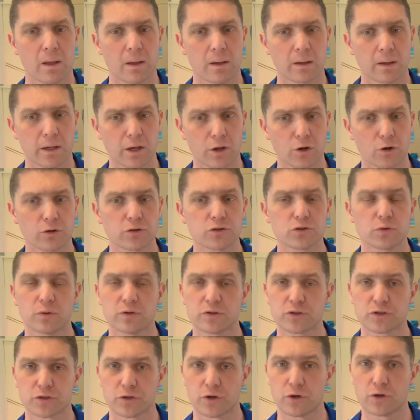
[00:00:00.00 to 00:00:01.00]
get onto
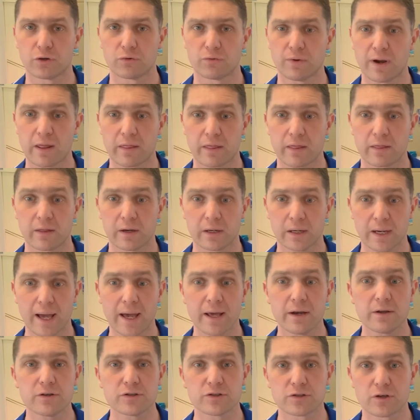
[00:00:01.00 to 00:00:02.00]
it sooner rather than
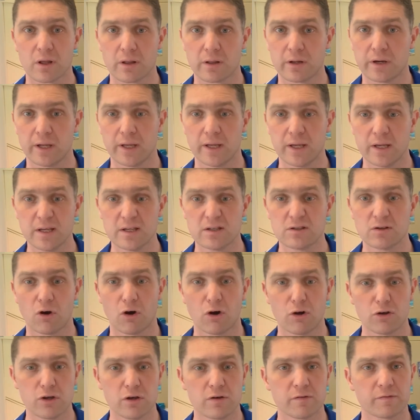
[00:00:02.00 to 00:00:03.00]
later so that it is
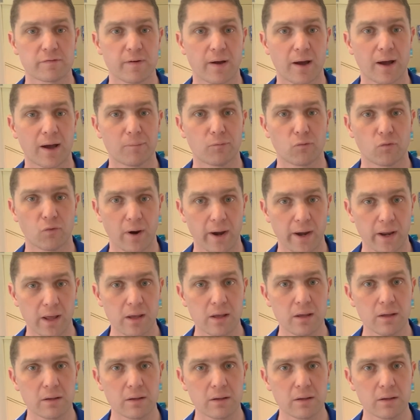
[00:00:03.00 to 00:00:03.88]
on your farm ready